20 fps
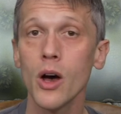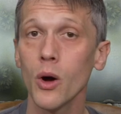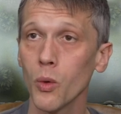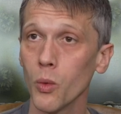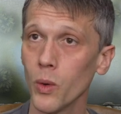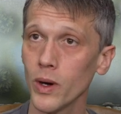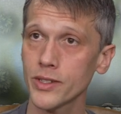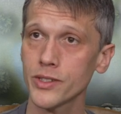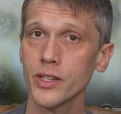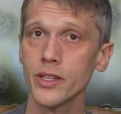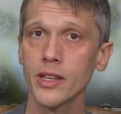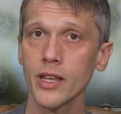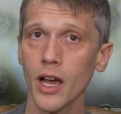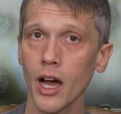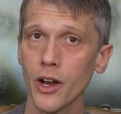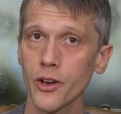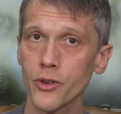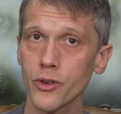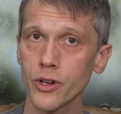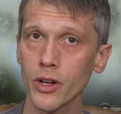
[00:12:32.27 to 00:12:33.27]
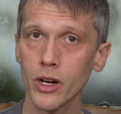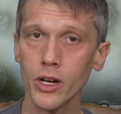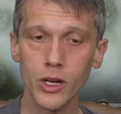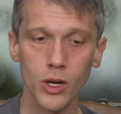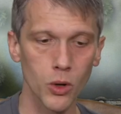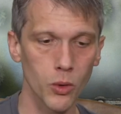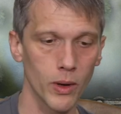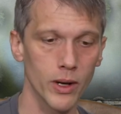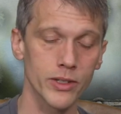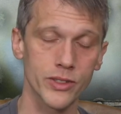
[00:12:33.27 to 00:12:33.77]
What's in the
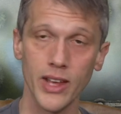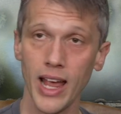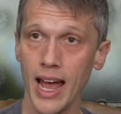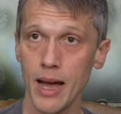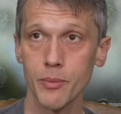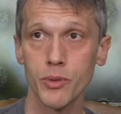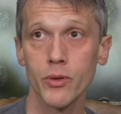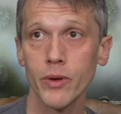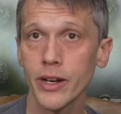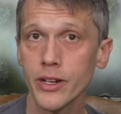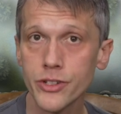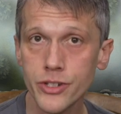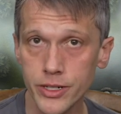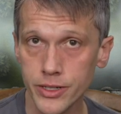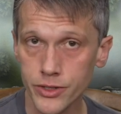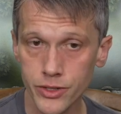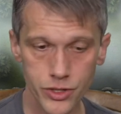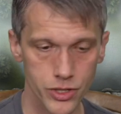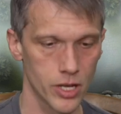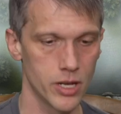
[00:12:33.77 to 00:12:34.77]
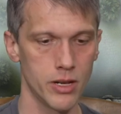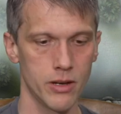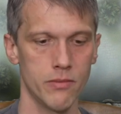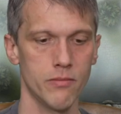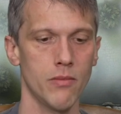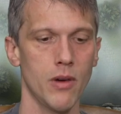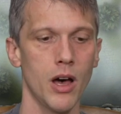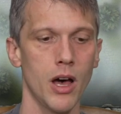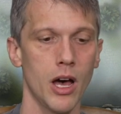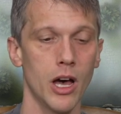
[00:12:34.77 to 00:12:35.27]
Underdark? Well, it's aberrations,
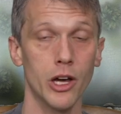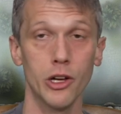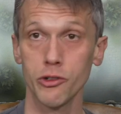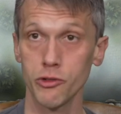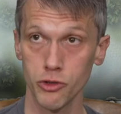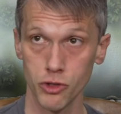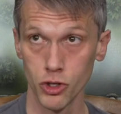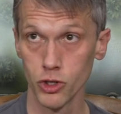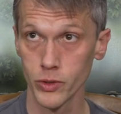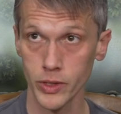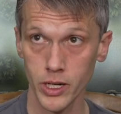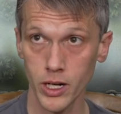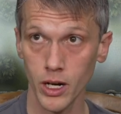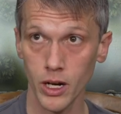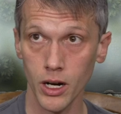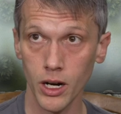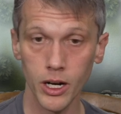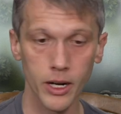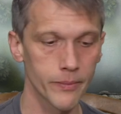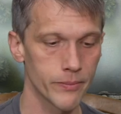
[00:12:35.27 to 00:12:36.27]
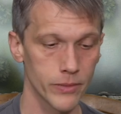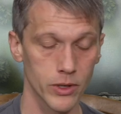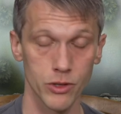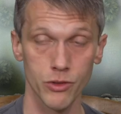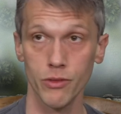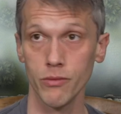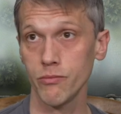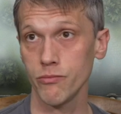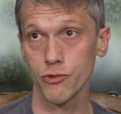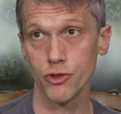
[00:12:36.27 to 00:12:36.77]
Duragar,
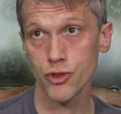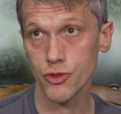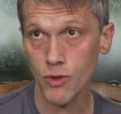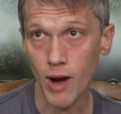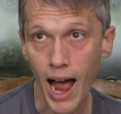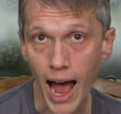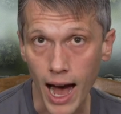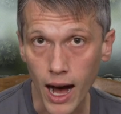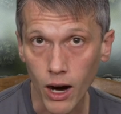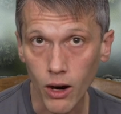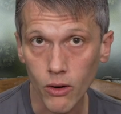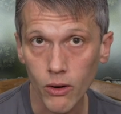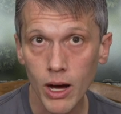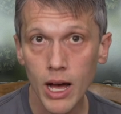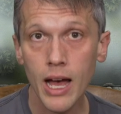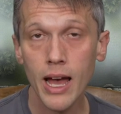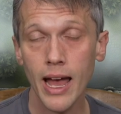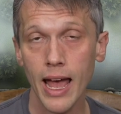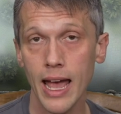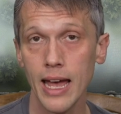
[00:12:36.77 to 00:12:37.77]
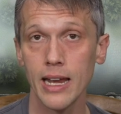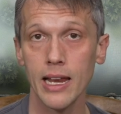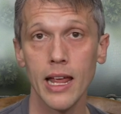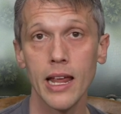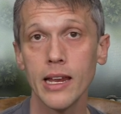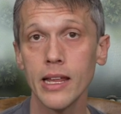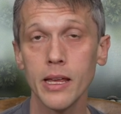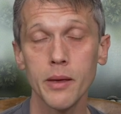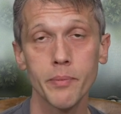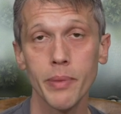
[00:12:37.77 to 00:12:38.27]
Drow, and
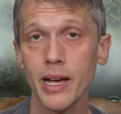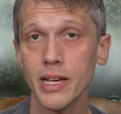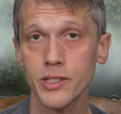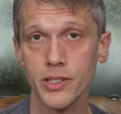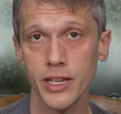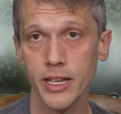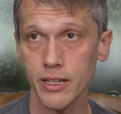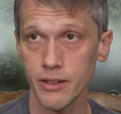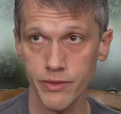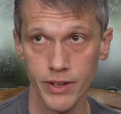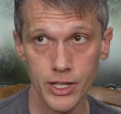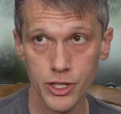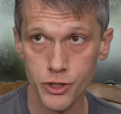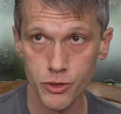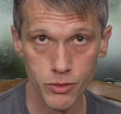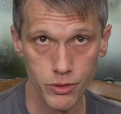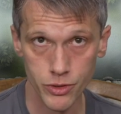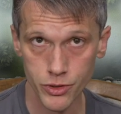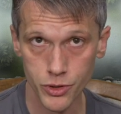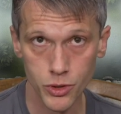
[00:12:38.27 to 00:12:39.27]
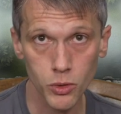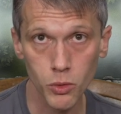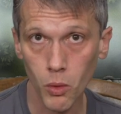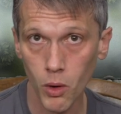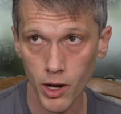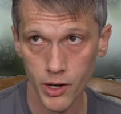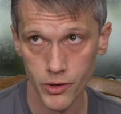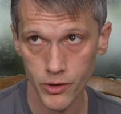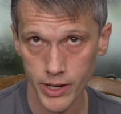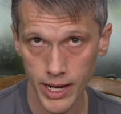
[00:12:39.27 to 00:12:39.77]
any pesky adventurers who
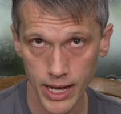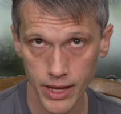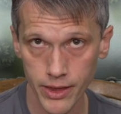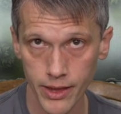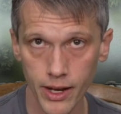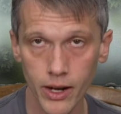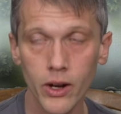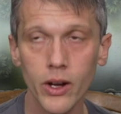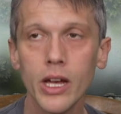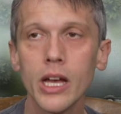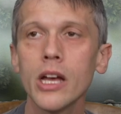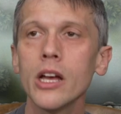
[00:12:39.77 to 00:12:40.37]
wander down there.